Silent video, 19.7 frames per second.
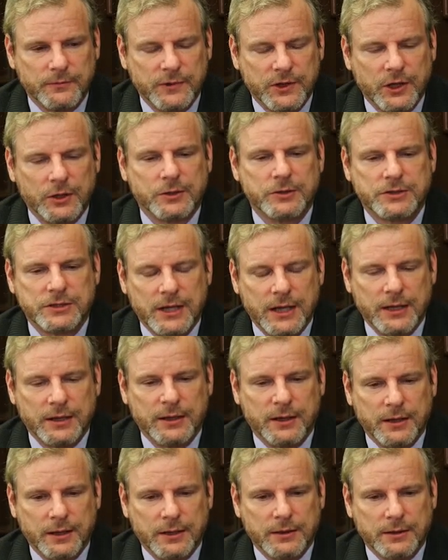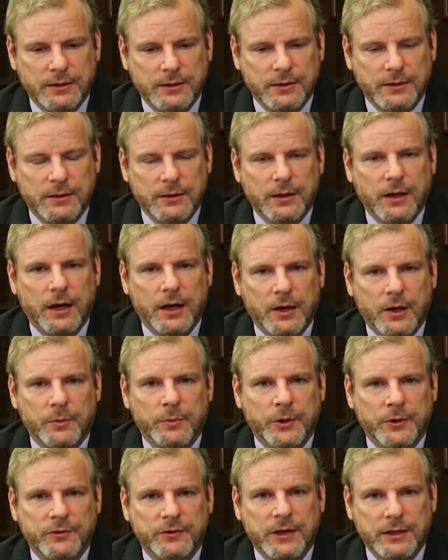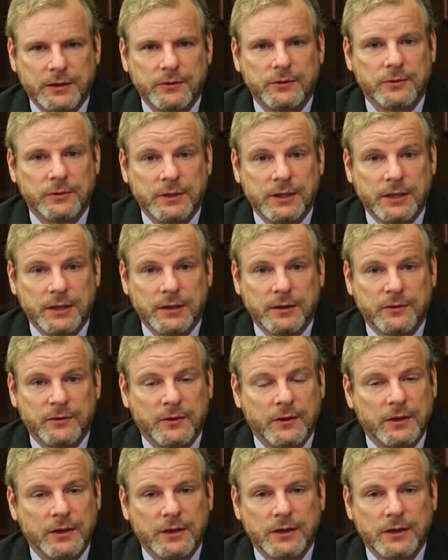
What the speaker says: Thursday night, I almost hit two kids